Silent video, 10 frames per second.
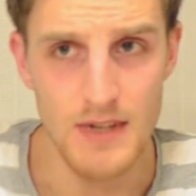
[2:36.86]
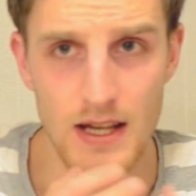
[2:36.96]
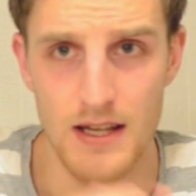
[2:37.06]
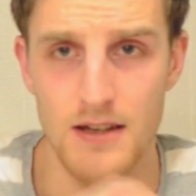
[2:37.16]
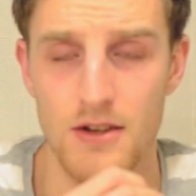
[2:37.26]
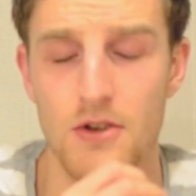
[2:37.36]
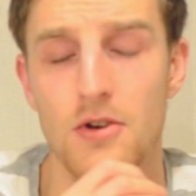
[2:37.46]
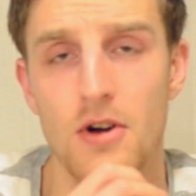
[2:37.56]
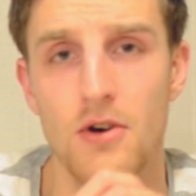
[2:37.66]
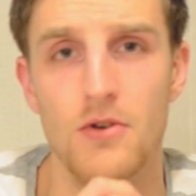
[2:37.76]
and
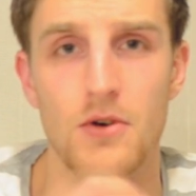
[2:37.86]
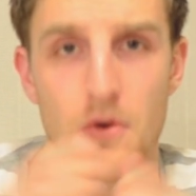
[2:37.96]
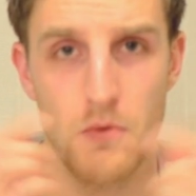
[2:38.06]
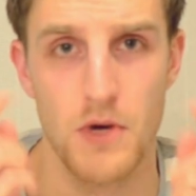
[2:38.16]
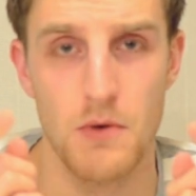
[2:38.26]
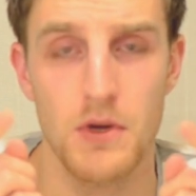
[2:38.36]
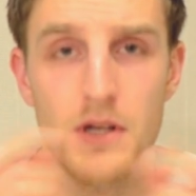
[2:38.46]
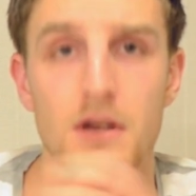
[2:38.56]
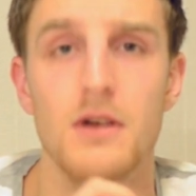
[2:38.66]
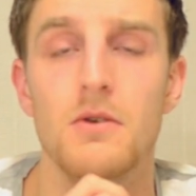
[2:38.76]
you know we
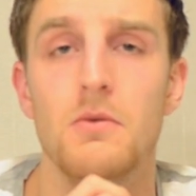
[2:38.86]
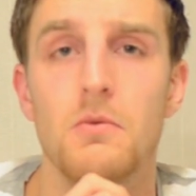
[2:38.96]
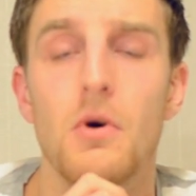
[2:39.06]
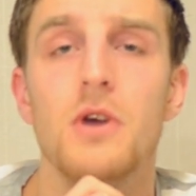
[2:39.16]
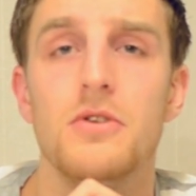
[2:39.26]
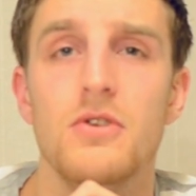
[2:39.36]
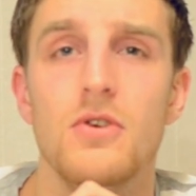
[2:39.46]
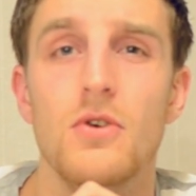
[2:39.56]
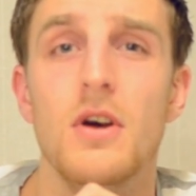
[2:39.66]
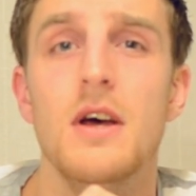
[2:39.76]
will want
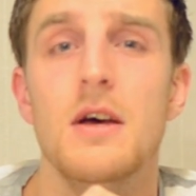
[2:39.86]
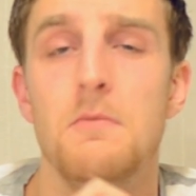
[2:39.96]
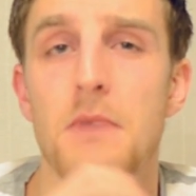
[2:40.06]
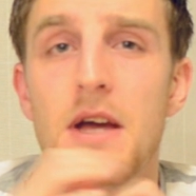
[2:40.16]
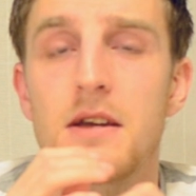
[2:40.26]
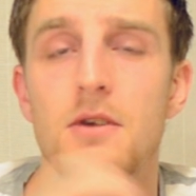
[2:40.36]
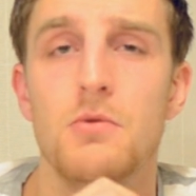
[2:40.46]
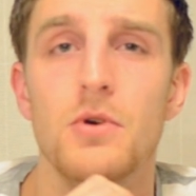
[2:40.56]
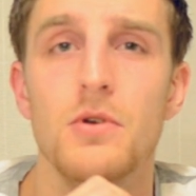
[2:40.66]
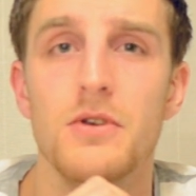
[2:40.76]
to bend the
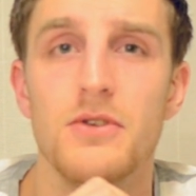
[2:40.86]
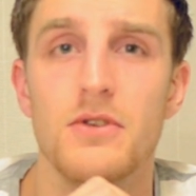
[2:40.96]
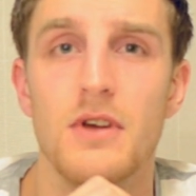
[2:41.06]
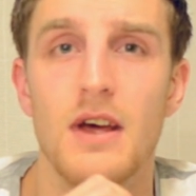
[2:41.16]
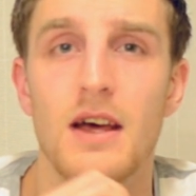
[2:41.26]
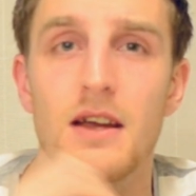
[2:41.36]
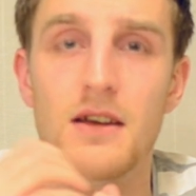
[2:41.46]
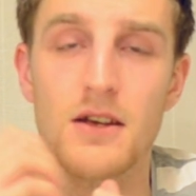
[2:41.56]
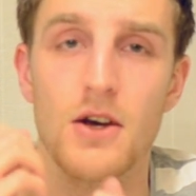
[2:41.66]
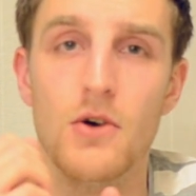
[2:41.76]
rules
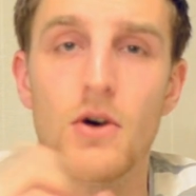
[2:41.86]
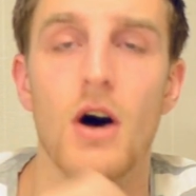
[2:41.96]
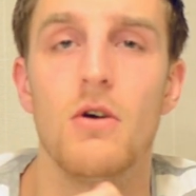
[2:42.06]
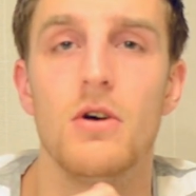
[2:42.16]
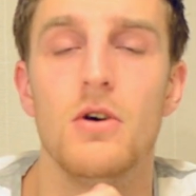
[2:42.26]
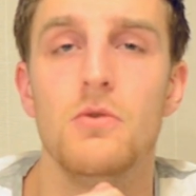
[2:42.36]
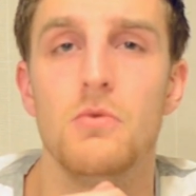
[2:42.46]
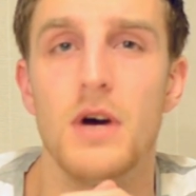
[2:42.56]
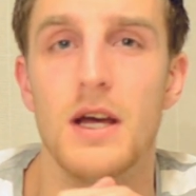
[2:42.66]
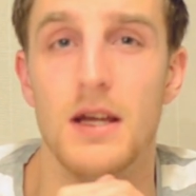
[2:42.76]
and go our
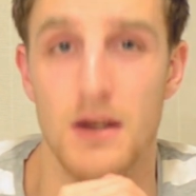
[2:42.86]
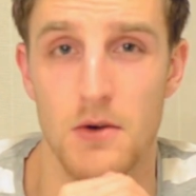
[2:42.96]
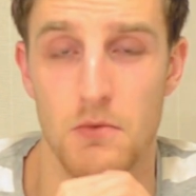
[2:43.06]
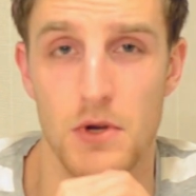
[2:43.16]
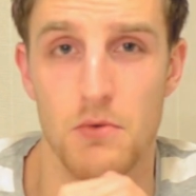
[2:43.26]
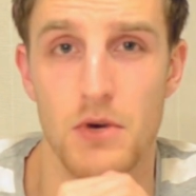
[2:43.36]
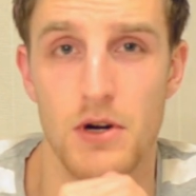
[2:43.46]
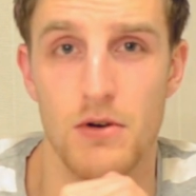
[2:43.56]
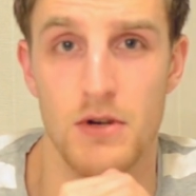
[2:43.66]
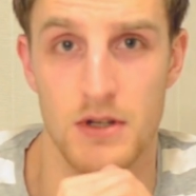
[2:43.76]
own way when
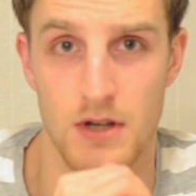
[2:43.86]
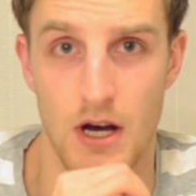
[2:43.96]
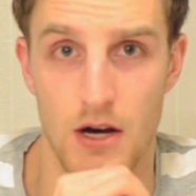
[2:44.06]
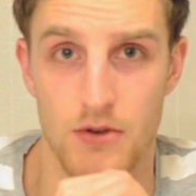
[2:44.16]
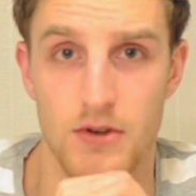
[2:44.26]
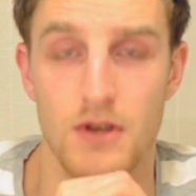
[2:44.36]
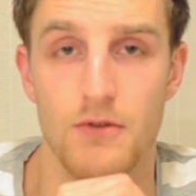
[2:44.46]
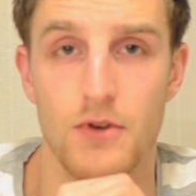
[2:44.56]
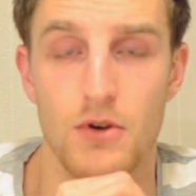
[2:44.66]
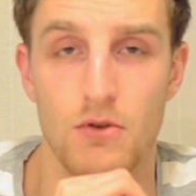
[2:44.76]
we're out
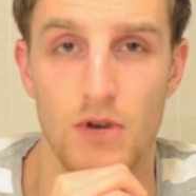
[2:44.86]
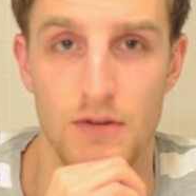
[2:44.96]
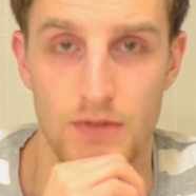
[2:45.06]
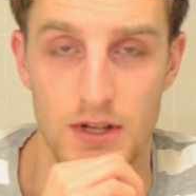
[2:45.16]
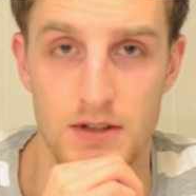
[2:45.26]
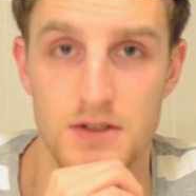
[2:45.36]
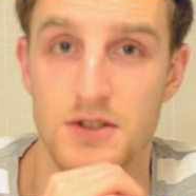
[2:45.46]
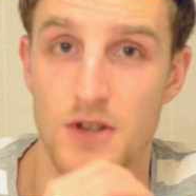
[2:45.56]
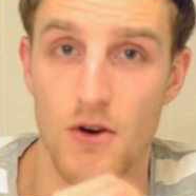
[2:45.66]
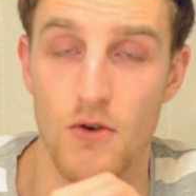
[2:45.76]
and photographing.
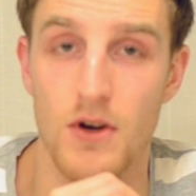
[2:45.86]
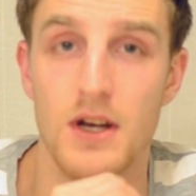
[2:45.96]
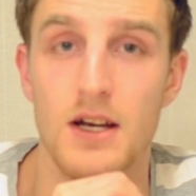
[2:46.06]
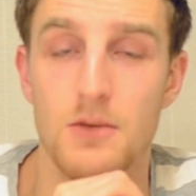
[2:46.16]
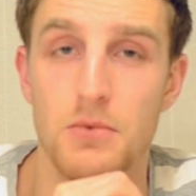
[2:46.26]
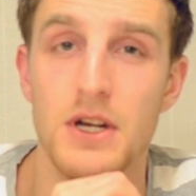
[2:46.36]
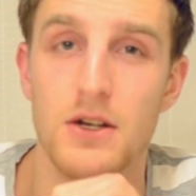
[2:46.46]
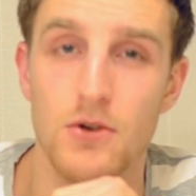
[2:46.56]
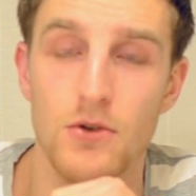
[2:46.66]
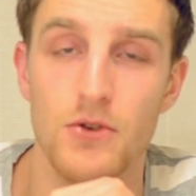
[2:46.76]
So it's
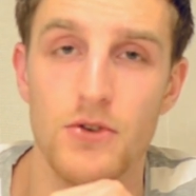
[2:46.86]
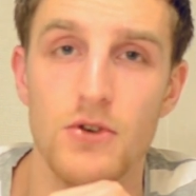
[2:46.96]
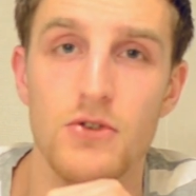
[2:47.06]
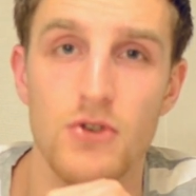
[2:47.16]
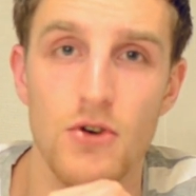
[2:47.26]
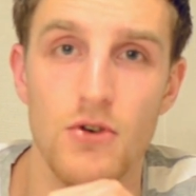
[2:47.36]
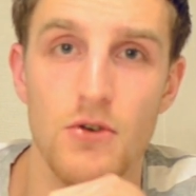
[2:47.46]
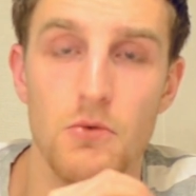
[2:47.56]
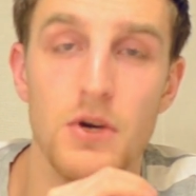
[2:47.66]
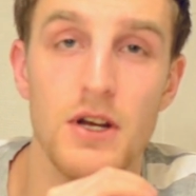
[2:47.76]
pretty cool to shoot
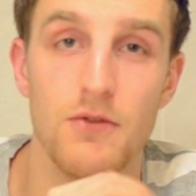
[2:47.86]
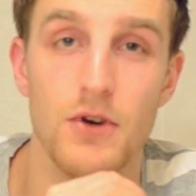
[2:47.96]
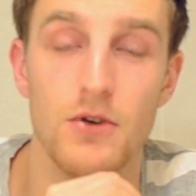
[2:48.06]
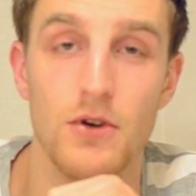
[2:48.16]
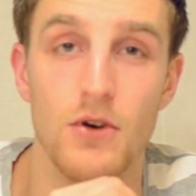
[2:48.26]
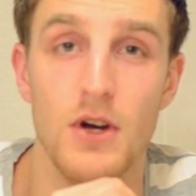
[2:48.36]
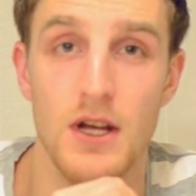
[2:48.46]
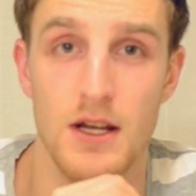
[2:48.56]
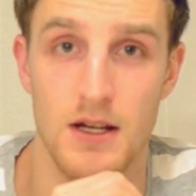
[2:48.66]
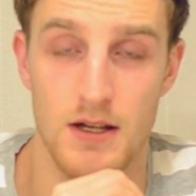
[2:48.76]
with a photo
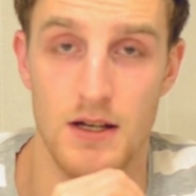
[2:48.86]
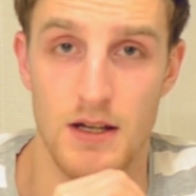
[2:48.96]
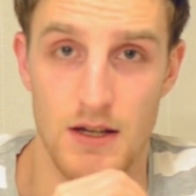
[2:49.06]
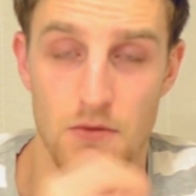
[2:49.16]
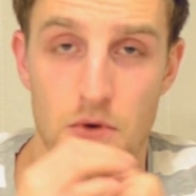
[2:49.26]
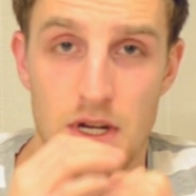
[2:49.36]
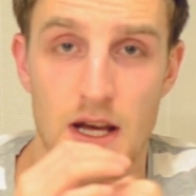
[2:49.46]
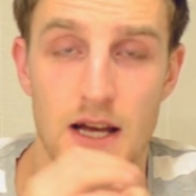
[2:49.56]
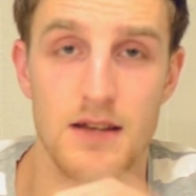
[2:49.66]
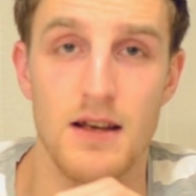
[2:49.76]
with
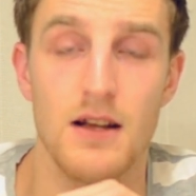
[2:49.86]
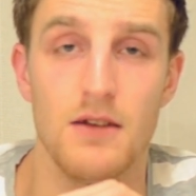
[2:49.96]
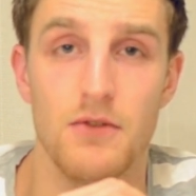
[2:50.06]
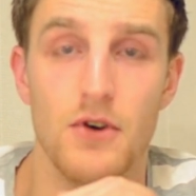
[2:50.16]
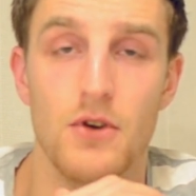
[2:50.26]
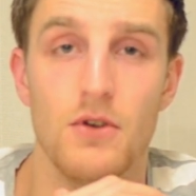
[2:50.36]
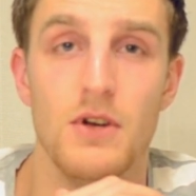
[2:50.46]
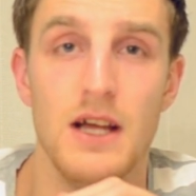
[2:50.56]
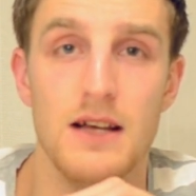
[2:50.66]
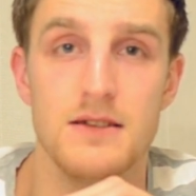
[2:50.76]
a telephoto
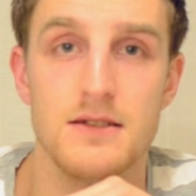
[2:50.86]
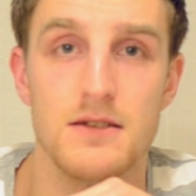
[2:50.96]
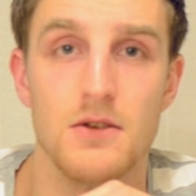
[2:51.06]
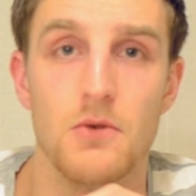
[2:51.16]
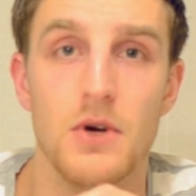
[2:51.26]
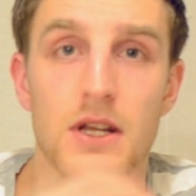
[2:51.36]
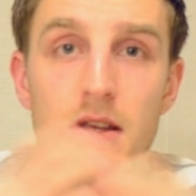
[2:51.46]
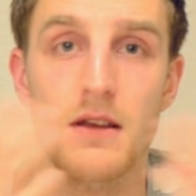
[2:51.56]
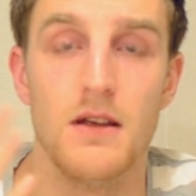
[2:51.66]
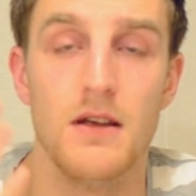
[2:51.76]
lens with